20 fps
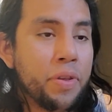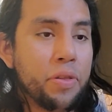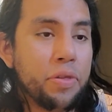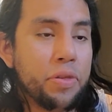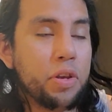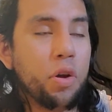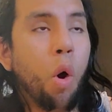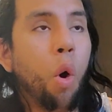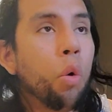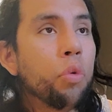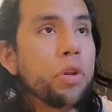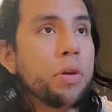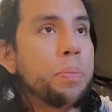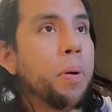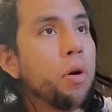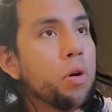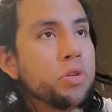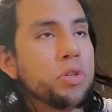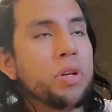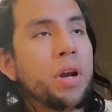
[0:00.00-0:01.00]
The only
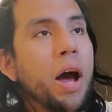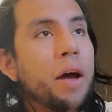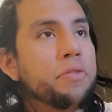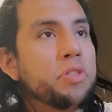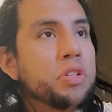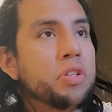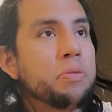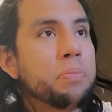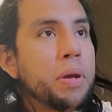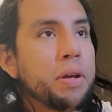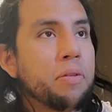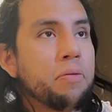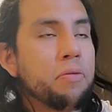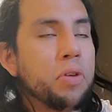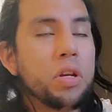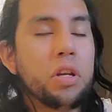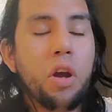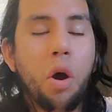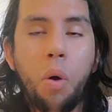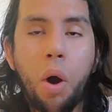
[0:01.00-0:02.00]
person I've seen make a
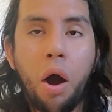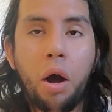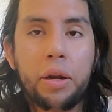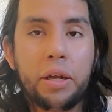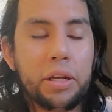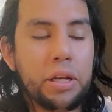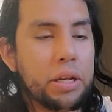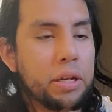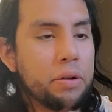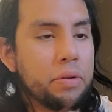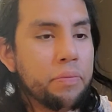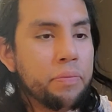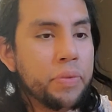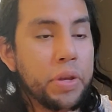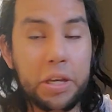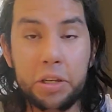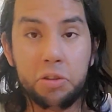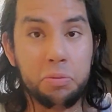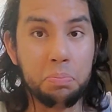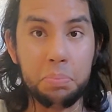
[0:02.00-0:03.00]
video on it
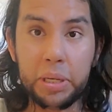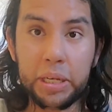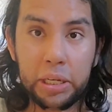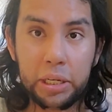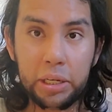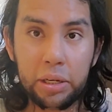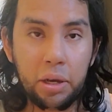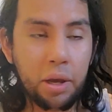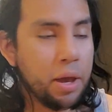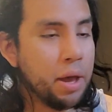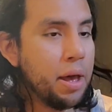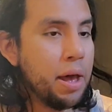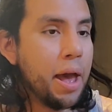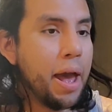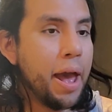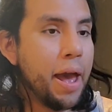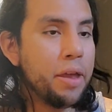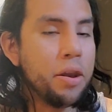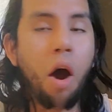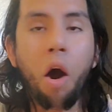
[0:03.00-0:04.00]
is me
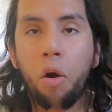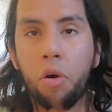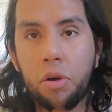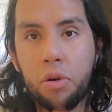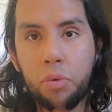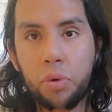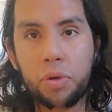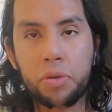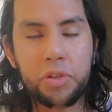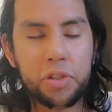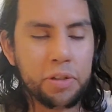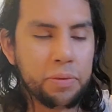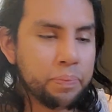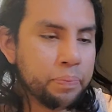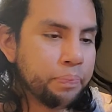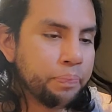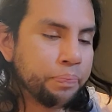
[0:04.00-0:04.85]
and Ari Realty.